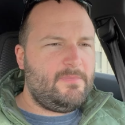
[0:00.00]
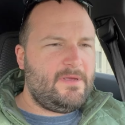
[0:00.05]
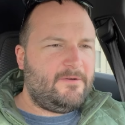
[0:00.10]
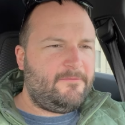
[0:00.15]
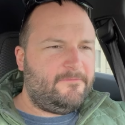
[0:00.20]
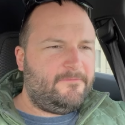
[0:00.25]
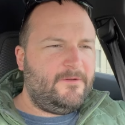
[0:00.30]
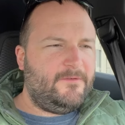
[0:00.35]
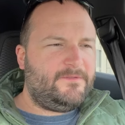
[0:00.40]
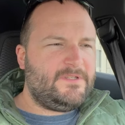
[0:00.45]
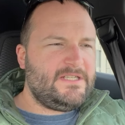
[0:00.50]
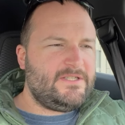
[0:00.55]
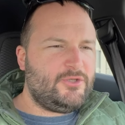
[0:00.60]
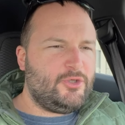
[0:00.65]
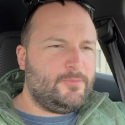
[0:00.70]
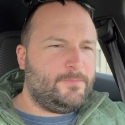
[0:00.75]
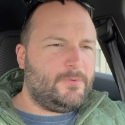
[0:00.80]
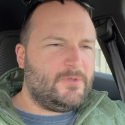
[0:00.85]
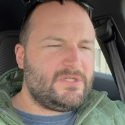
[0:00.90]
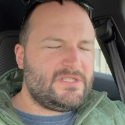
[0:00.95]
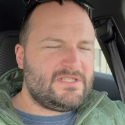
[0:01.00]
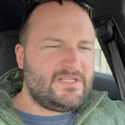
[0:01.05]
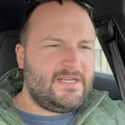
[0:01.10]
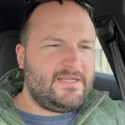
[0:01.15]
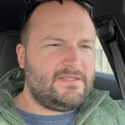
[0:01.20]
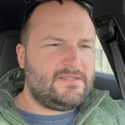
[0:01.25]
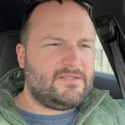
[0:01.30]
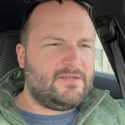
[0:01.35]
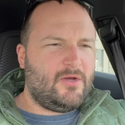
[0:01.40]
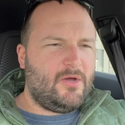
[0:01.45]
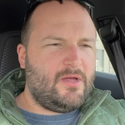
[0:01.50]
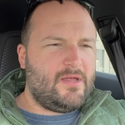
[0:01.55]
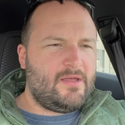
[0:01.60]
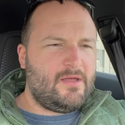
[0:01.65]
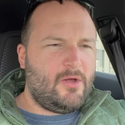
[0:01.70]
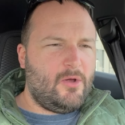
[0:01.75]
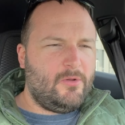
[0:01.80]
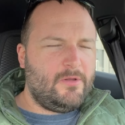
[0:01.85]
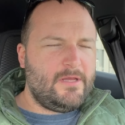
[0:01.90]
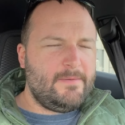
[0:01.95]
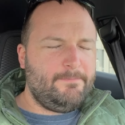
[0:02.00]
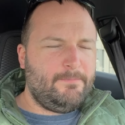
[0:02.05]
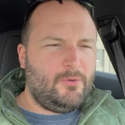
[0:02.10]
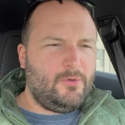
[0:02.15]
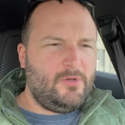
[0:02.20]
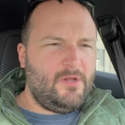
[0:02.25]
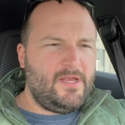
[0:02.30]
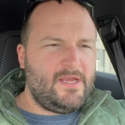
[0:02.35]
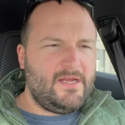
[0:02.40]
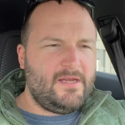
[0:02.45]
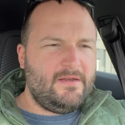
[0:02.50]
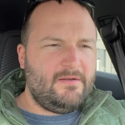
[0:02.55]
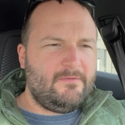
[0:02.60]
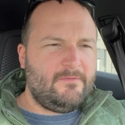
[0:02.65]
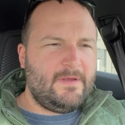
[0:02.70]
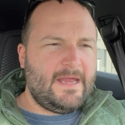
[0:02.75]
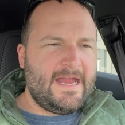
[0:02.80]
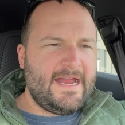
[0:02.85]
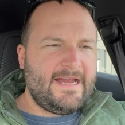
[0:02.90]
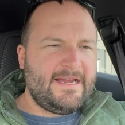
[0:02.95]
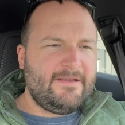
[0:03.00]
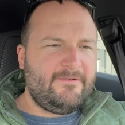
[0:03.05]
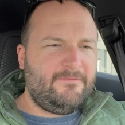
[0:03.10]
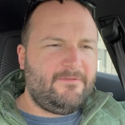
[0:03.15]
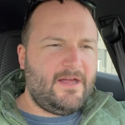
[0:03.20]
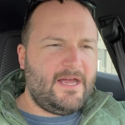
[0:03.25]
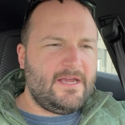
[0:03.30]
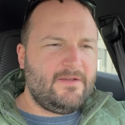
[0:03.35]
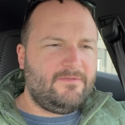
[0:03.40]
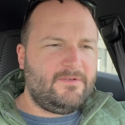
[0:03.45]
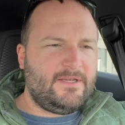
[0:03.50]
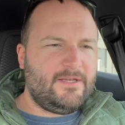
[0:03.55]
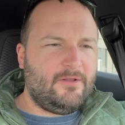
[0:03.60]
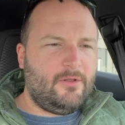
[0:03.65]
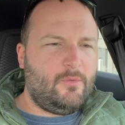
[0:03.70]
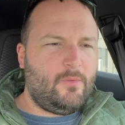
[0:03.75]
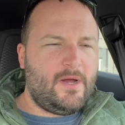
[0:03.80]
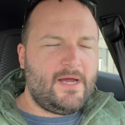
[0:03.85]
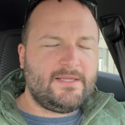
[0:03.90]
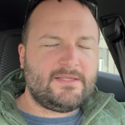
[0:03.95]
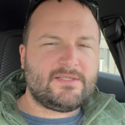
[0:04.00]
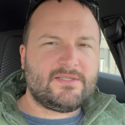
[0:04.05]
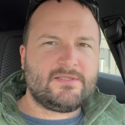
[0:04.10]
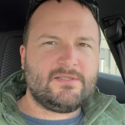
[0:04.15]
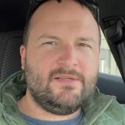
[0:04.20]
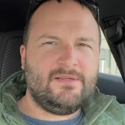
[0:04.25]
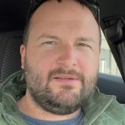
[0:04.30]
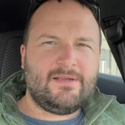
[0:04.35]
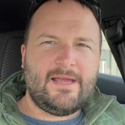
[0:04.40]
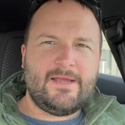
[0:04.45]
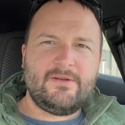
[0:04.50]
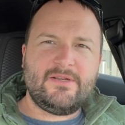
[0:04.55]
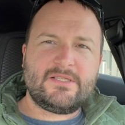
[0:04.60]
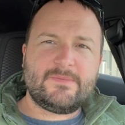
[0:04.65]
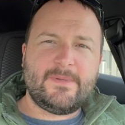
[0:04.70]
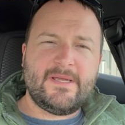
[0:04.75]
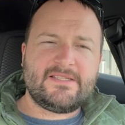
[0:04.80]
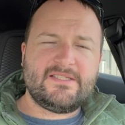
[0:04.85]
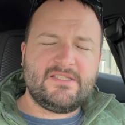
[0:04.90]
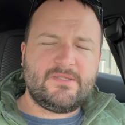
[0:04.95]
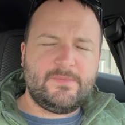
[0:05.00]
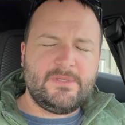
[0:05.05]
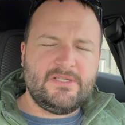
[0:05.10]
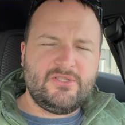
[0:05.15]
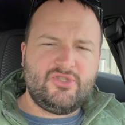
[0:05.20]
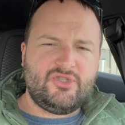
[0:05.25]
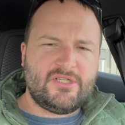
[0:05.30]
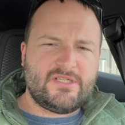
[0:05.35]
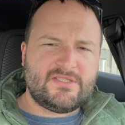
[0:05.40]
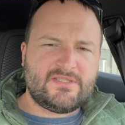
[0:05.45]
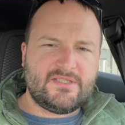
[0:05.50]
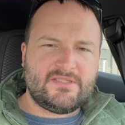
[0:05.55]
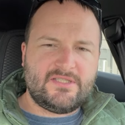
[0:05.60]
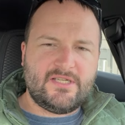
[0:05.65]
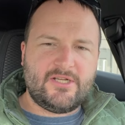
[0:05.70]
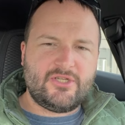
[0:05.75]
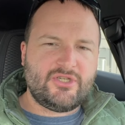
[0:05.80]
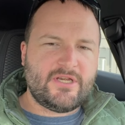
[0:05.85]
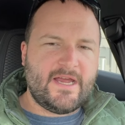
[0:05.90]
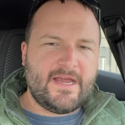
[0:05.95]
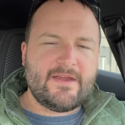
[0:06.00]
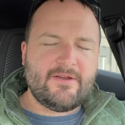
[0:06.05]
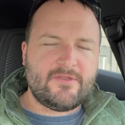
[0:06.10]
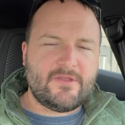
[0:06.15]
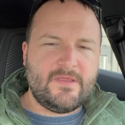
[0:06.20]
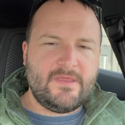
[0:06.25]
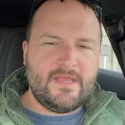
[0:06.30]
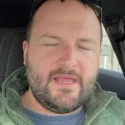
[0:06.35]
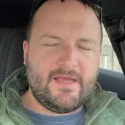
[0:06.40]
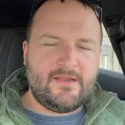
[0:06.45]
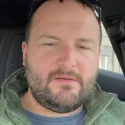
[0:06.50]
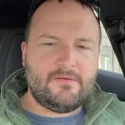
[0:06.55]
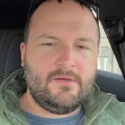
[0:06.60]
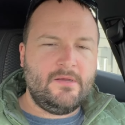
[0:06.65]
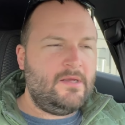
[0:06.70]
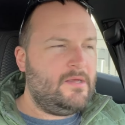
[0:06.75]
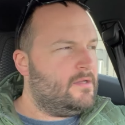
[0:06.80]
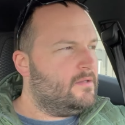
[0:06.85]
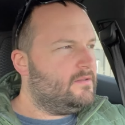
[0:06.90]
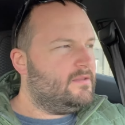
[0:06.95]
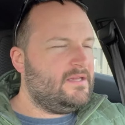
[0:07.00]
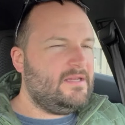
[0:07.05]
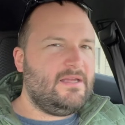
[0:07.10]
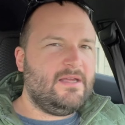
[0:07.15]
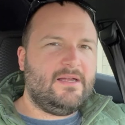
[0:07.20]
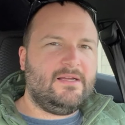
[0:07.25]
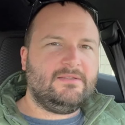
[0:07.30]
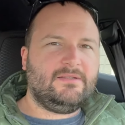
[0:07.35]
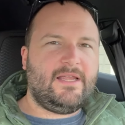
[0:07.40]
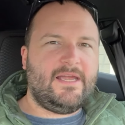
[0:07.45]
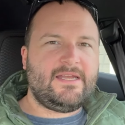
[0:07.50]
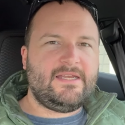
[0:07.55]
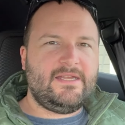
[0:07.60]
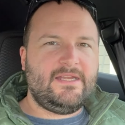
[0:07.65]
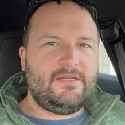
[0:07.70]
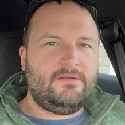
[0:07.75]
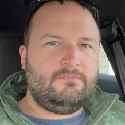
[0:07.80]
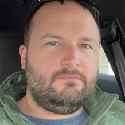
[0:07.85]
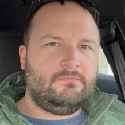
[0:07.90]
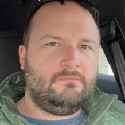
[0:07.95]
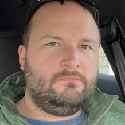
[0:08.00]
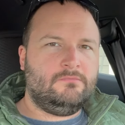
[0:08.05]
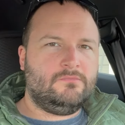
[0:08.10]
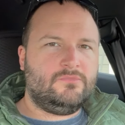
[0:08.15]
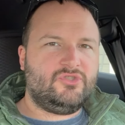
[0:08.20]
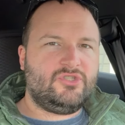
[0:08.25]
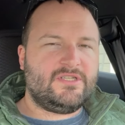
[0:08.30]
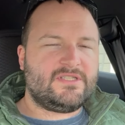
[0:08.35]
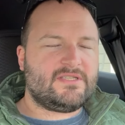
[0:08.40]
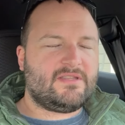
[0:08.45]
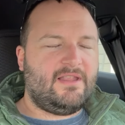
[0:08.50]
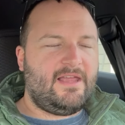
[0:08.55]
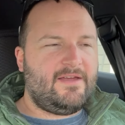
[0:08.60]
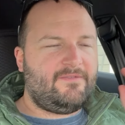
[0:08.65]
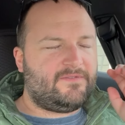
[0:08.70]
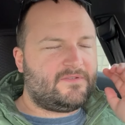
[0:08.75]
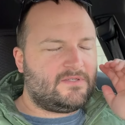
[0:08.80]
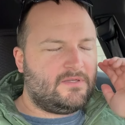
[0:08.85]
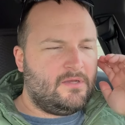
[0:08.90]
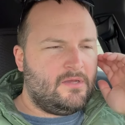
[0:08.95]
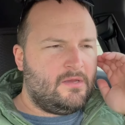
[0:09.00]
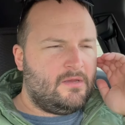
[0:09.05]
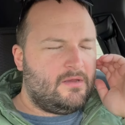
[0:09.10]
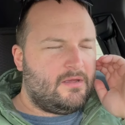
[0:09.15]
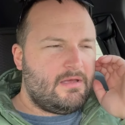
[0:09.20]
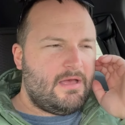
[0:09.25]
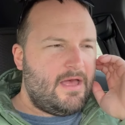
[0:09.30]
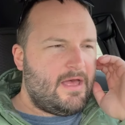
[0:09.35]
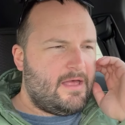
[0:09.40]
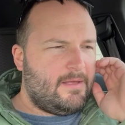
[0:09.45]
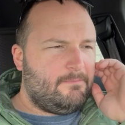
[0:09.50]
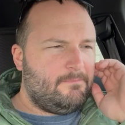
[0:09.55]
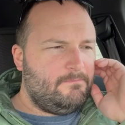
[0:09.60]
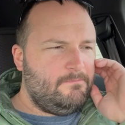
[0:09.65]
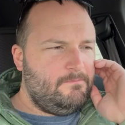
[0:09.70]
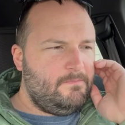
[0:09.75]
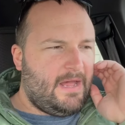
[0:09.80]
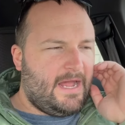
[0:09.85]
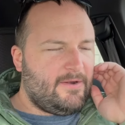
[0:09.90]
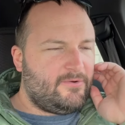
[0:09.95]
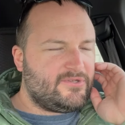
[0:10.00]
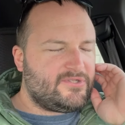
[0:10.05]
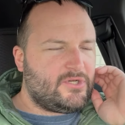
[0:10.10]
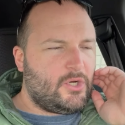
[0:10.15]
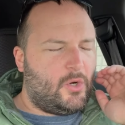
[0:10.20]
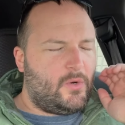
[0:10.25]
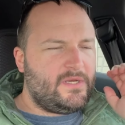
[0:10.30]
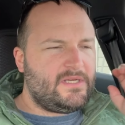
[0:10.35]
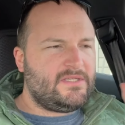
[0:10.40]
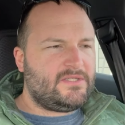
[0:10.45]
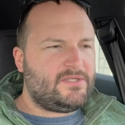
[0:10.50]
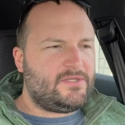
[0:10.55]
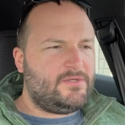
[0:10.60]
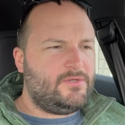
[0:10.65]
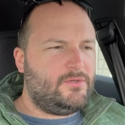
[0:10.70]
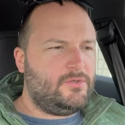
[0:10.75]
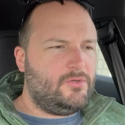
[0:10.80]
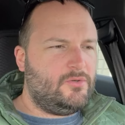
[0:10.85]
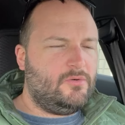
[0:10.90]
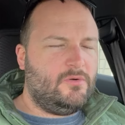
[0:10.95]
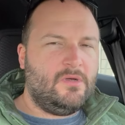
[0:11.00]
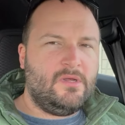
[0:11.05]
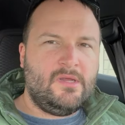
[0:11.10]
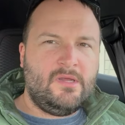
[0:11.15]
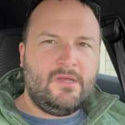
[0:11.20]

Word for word: at 52%, uh, only pulling 85 kilowatts. I would expect it to be just a touch higher than that. The uh, lightning just left. Um, I was going to